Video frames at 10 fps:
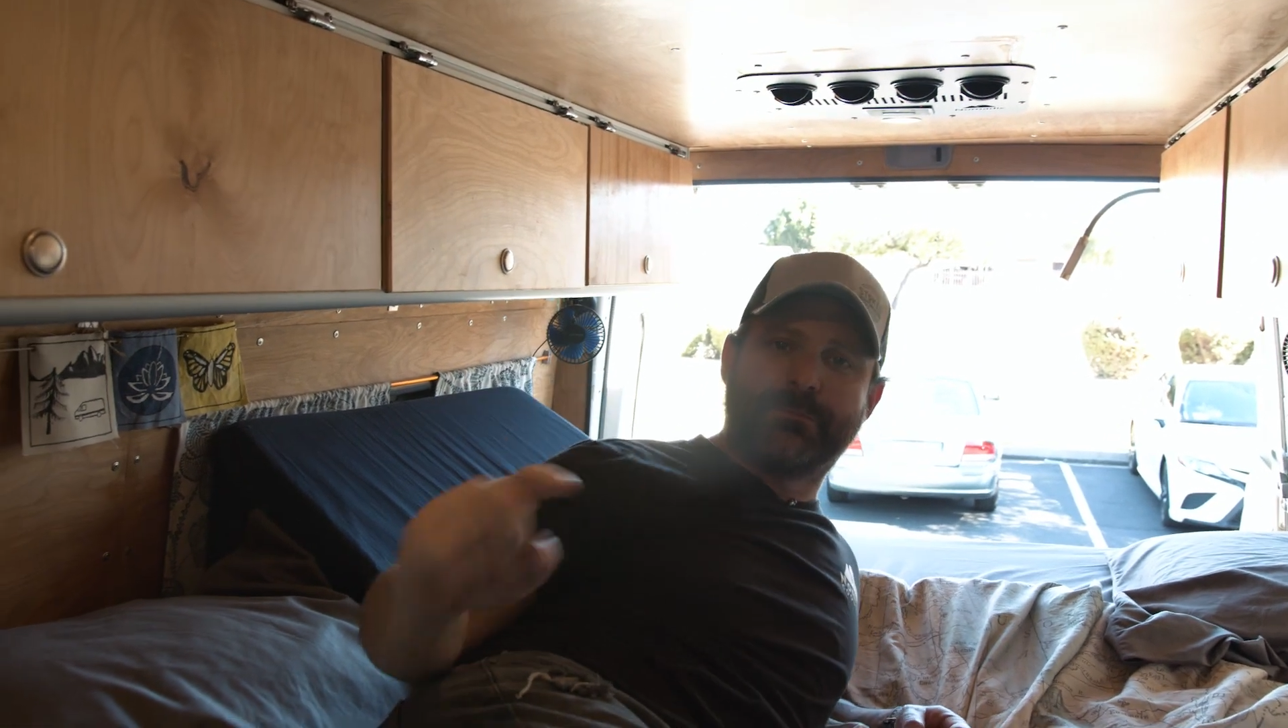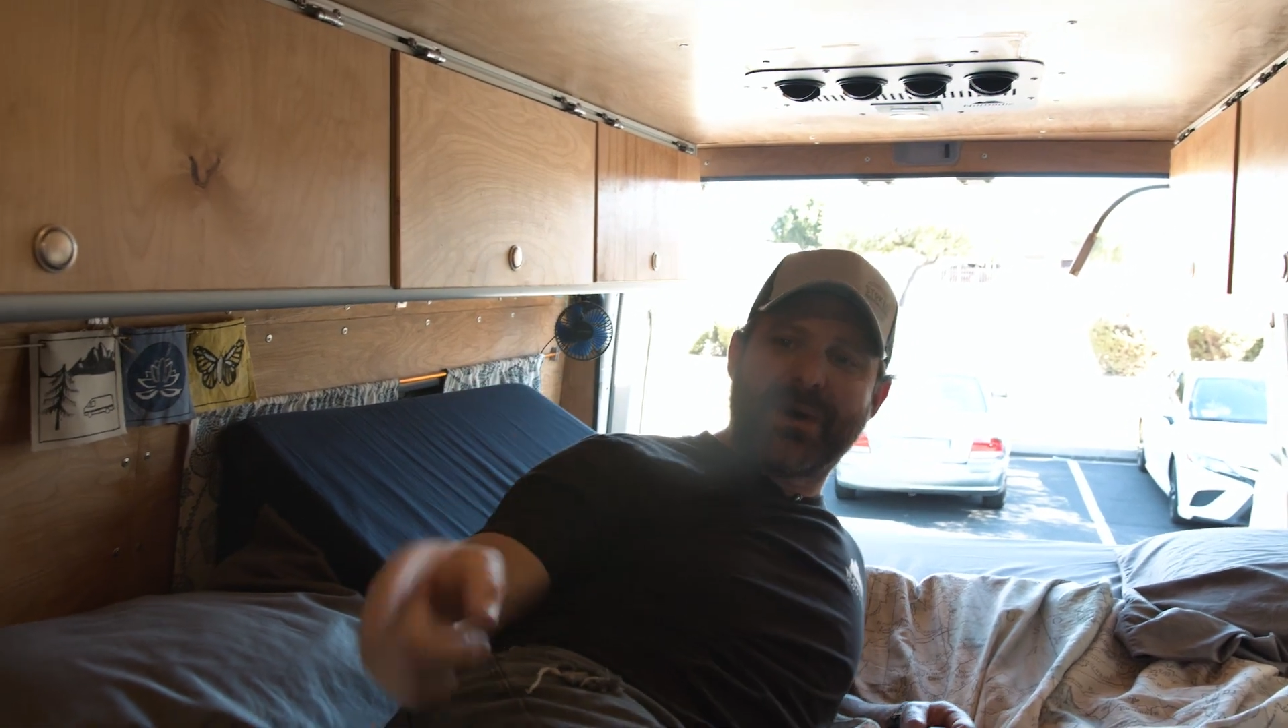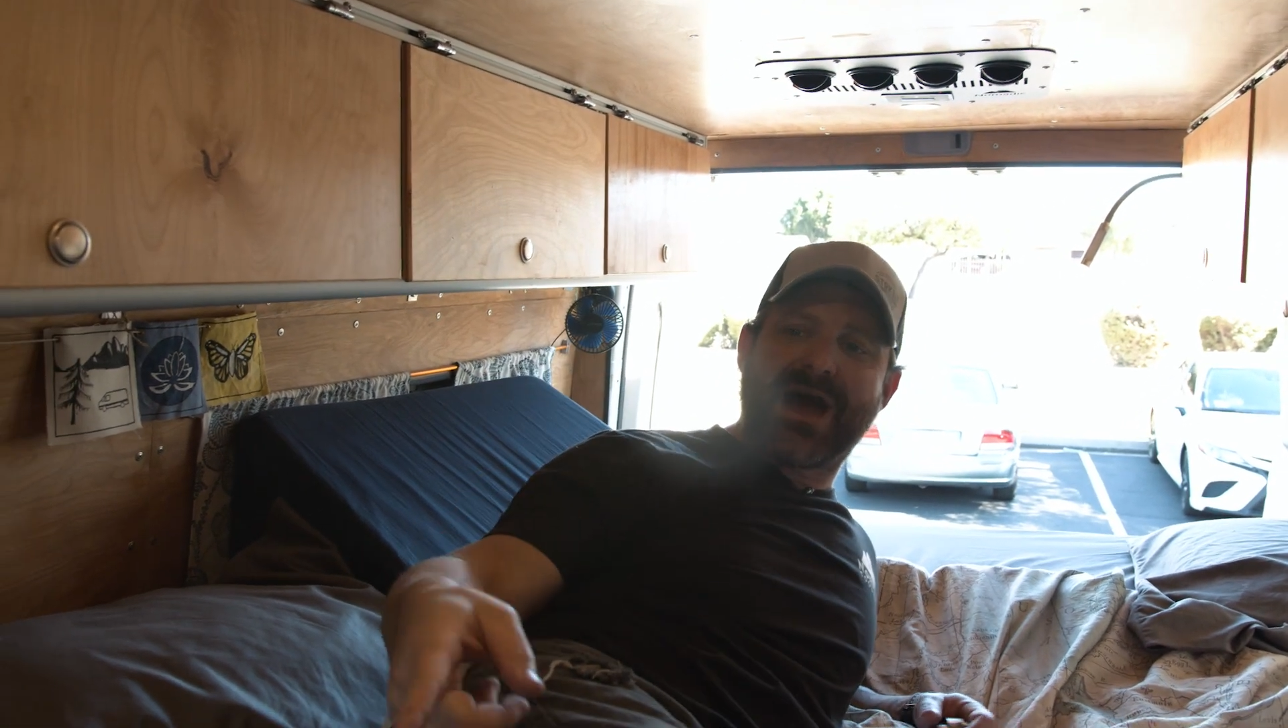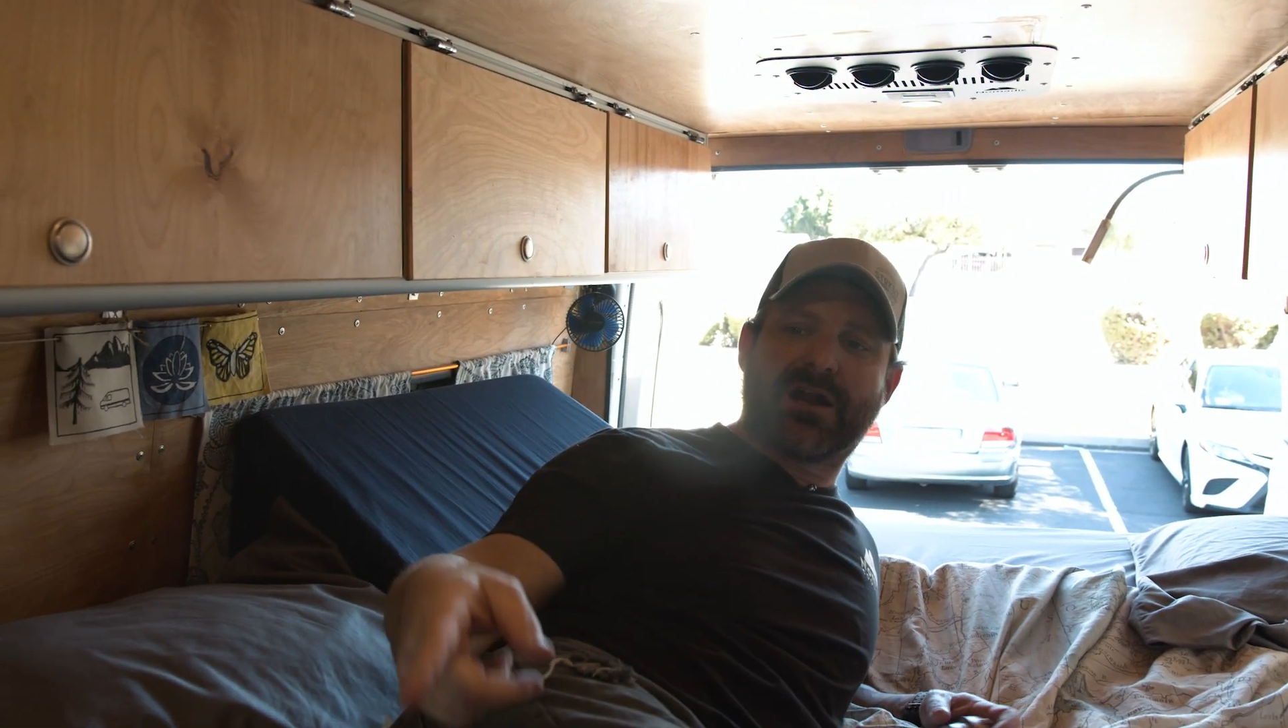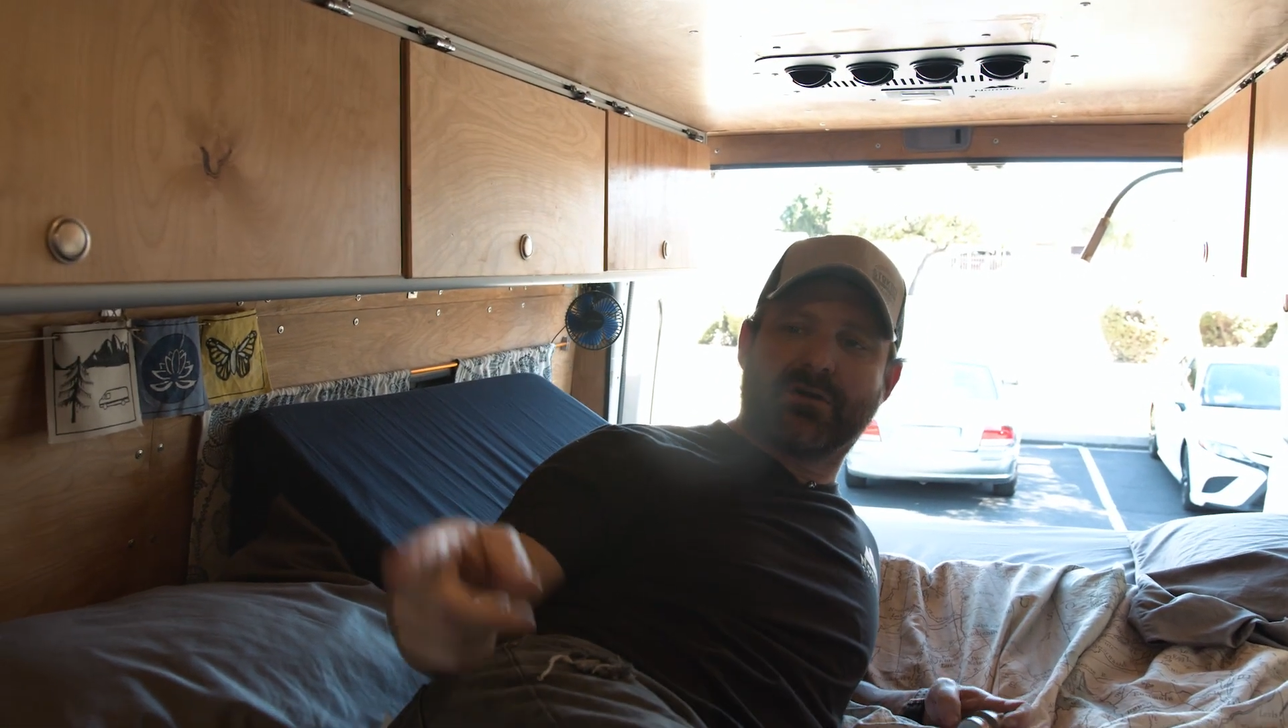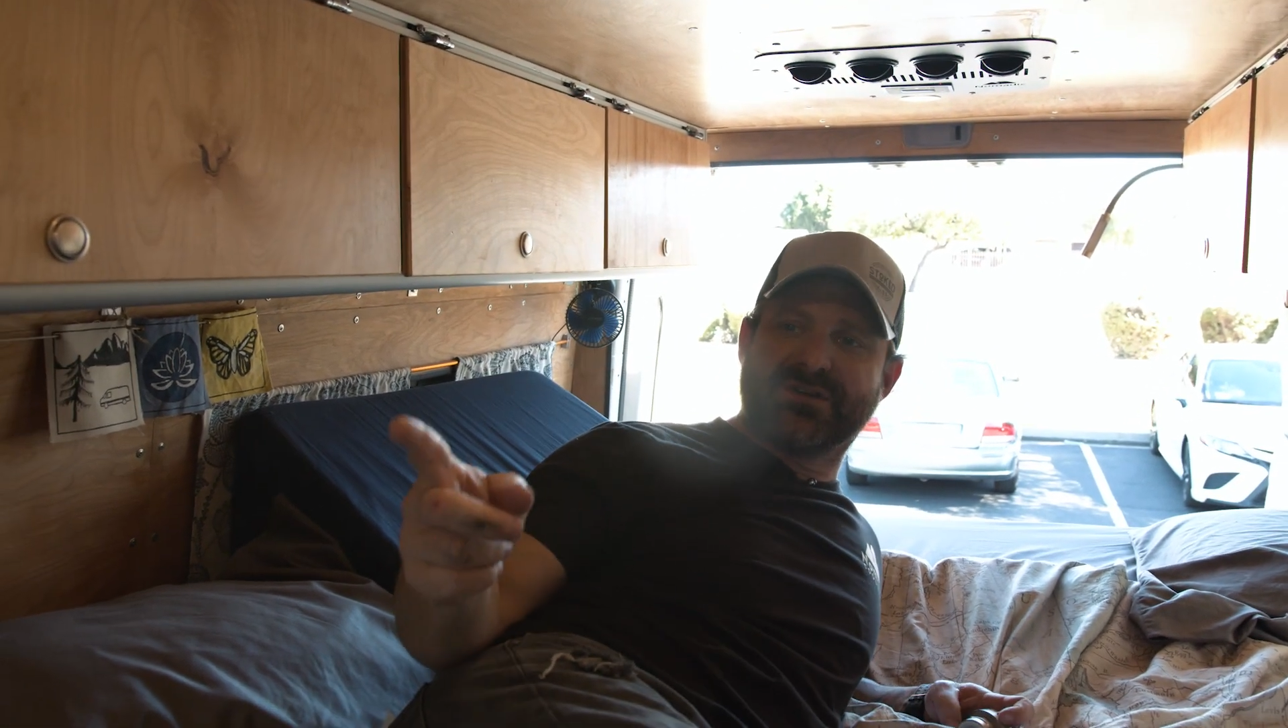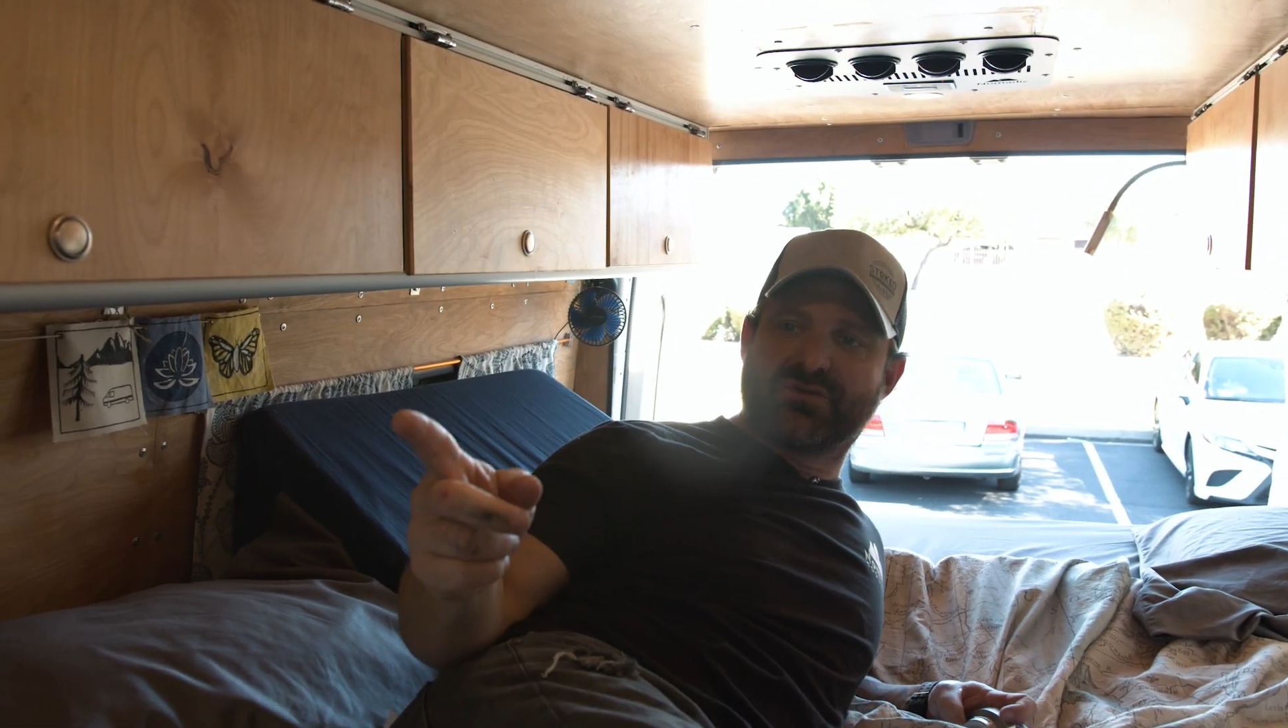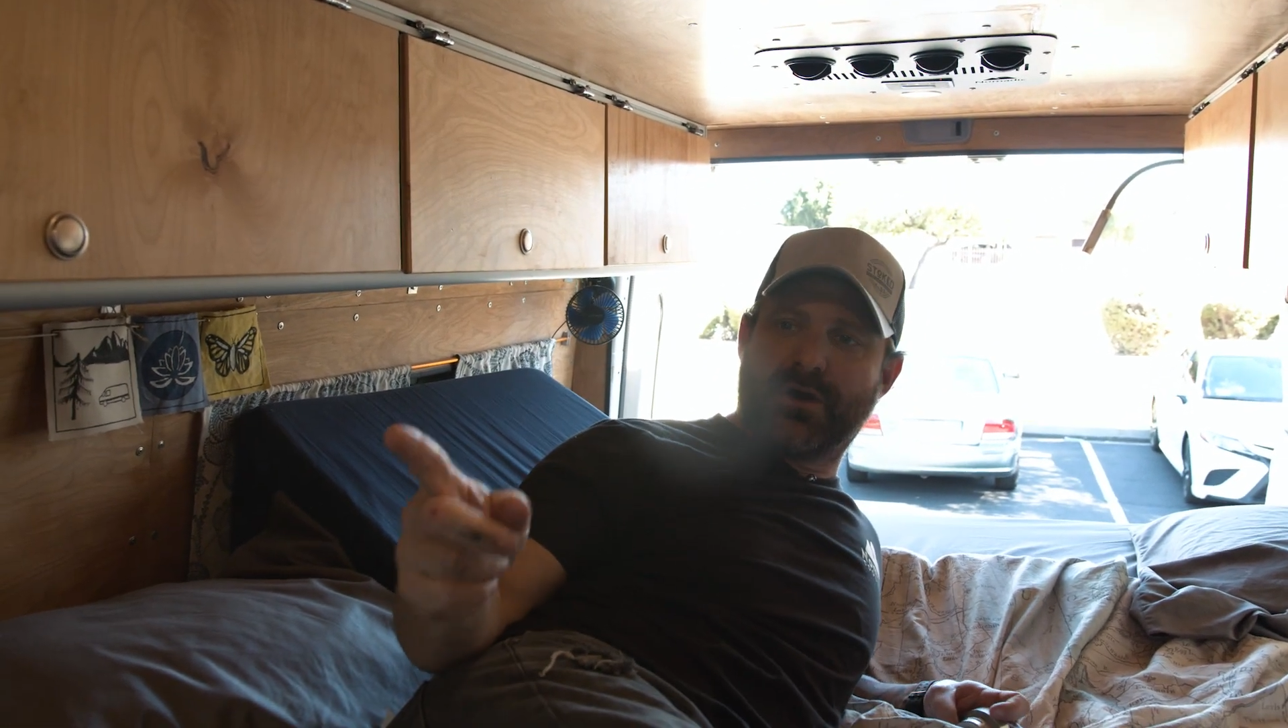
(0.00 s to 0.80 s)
batteries